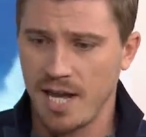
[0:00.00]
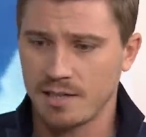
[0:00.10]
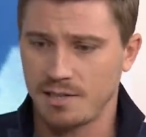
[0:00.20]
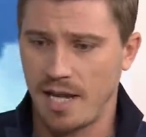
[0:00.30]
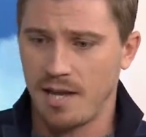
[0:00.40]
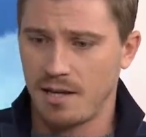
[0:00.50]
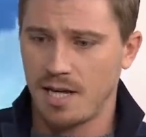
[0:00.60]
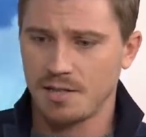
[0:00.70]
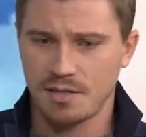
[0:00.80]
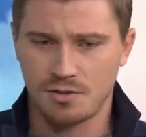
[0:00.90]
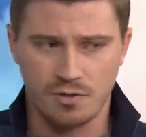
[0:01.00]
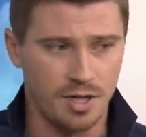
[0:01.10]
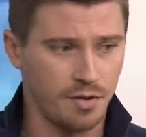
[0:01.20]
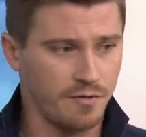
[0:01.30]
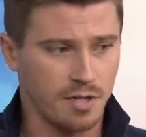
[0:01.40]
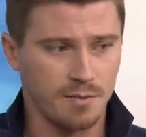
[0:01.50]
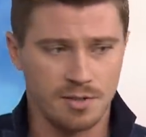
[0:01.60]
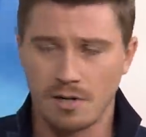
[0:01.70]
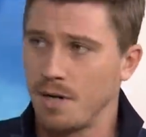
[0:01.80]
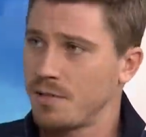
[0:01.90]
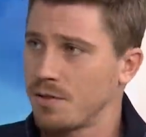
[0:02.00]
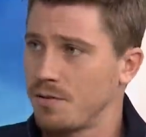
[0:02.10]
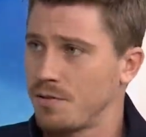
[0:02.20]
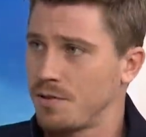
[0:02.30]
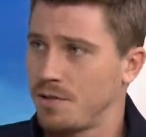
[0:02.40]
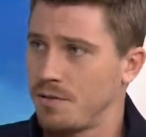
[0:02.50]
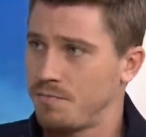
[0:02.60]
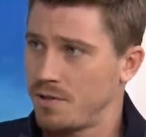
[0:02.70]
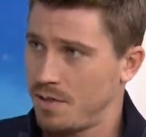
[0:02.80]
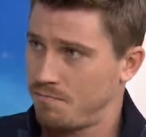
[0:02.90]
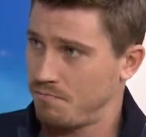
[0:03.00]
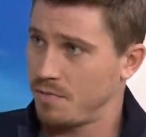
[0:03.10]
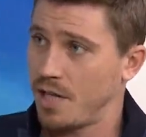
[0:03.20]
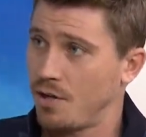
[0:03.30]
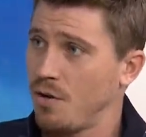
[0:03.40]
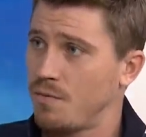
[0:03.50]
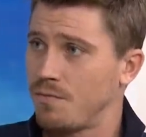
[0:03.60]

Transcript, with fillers: act as allies and try and overcome their obstacles to, to, get home.